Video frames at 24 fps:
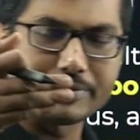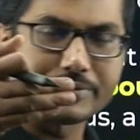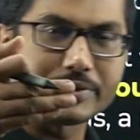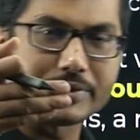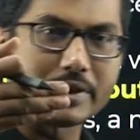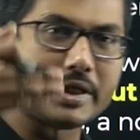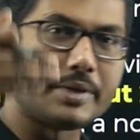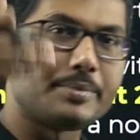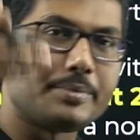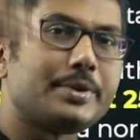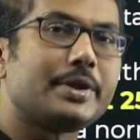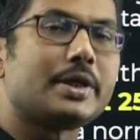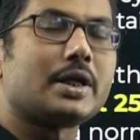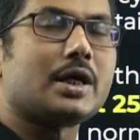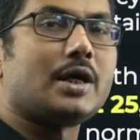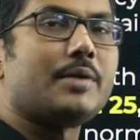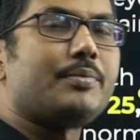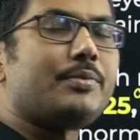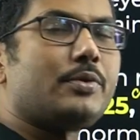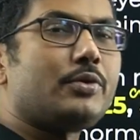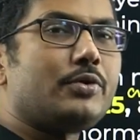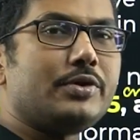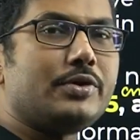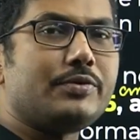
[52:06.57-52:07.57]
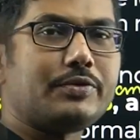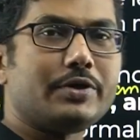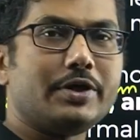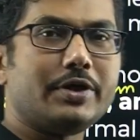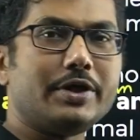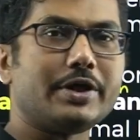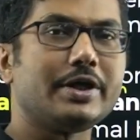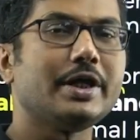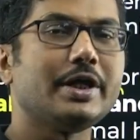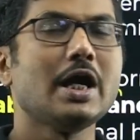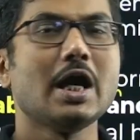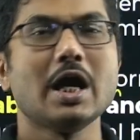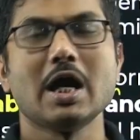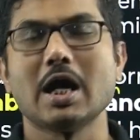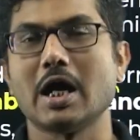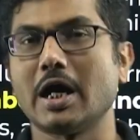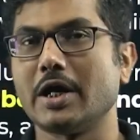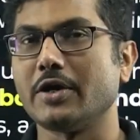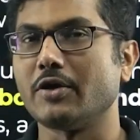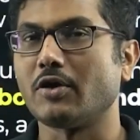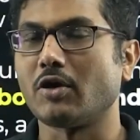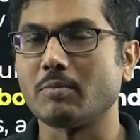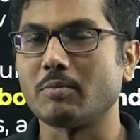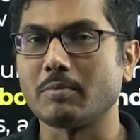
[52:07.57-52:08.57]
centimeter up to infinity, a
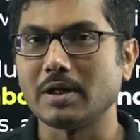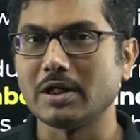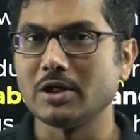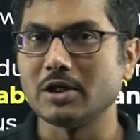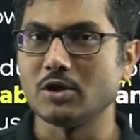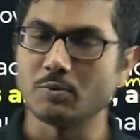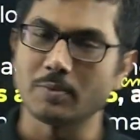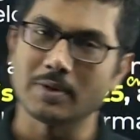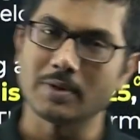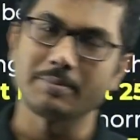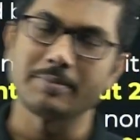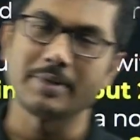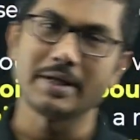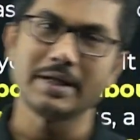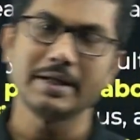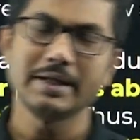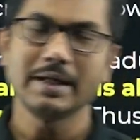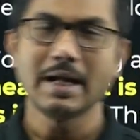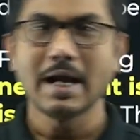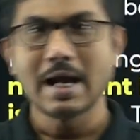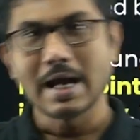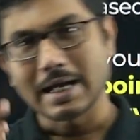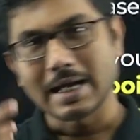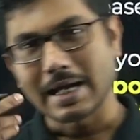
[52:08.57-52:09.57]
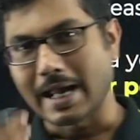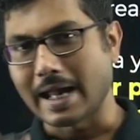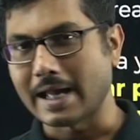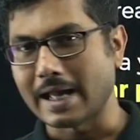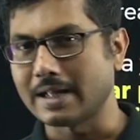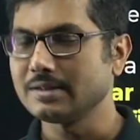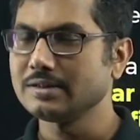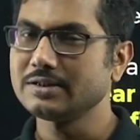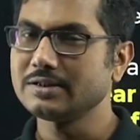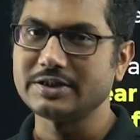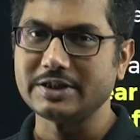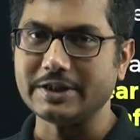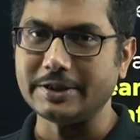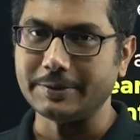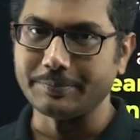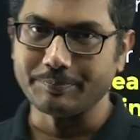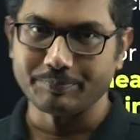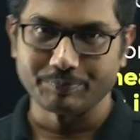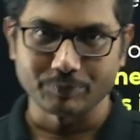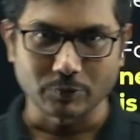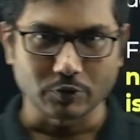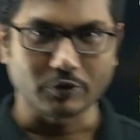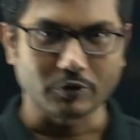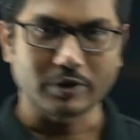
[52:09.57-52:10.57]
normal human being can see.
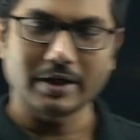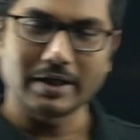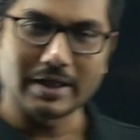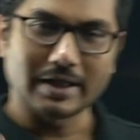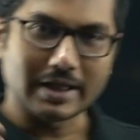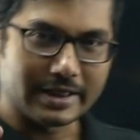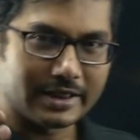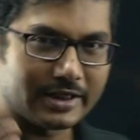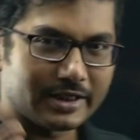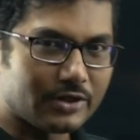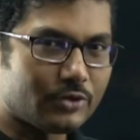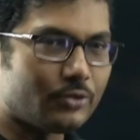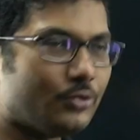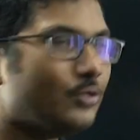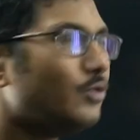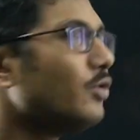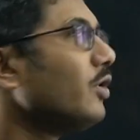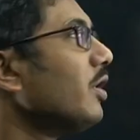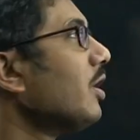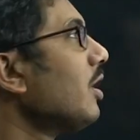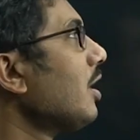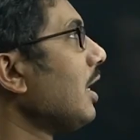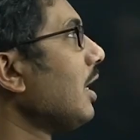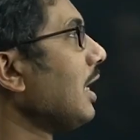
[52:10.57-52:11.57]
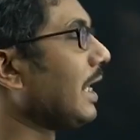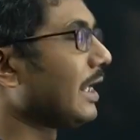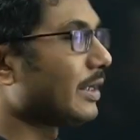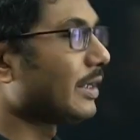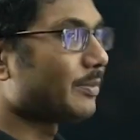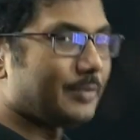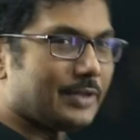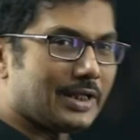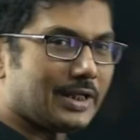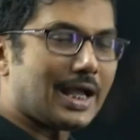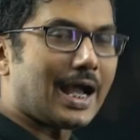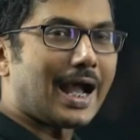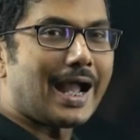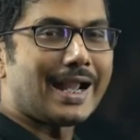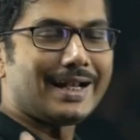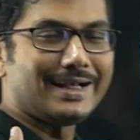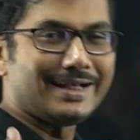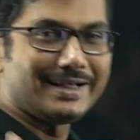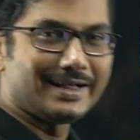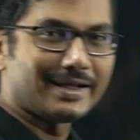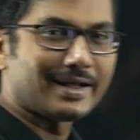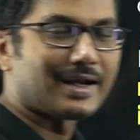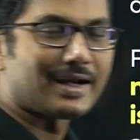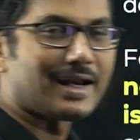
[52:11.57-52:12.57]
Okay, like you, like me, I
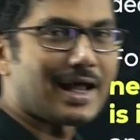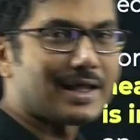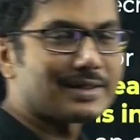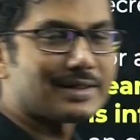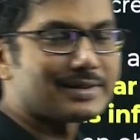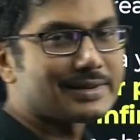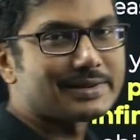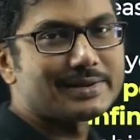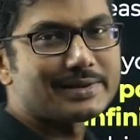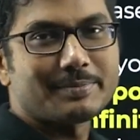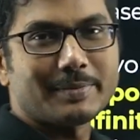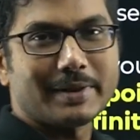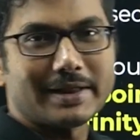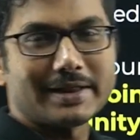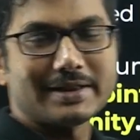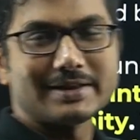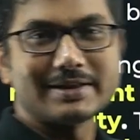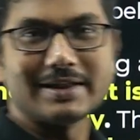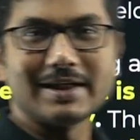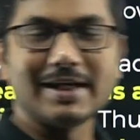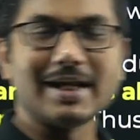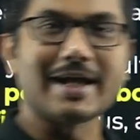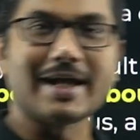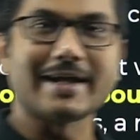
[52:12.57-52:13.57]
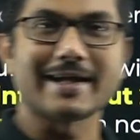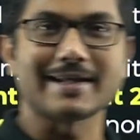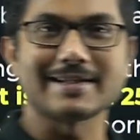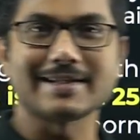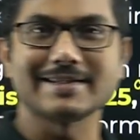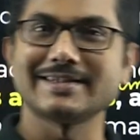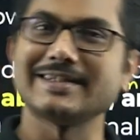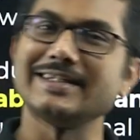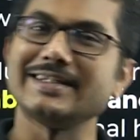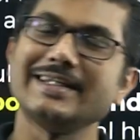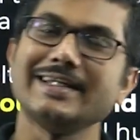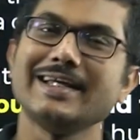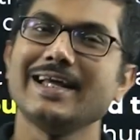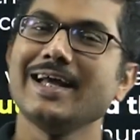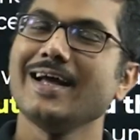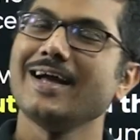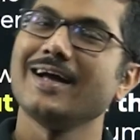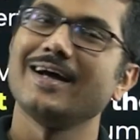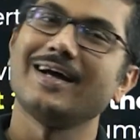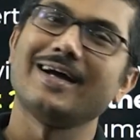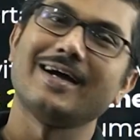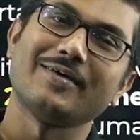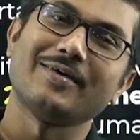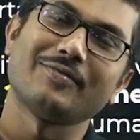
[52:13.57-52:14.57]
need a glasses, but still I can see
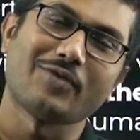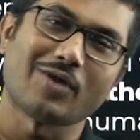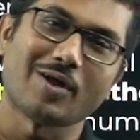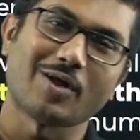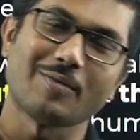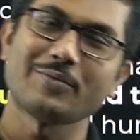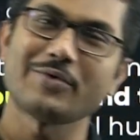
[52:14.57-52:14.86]
from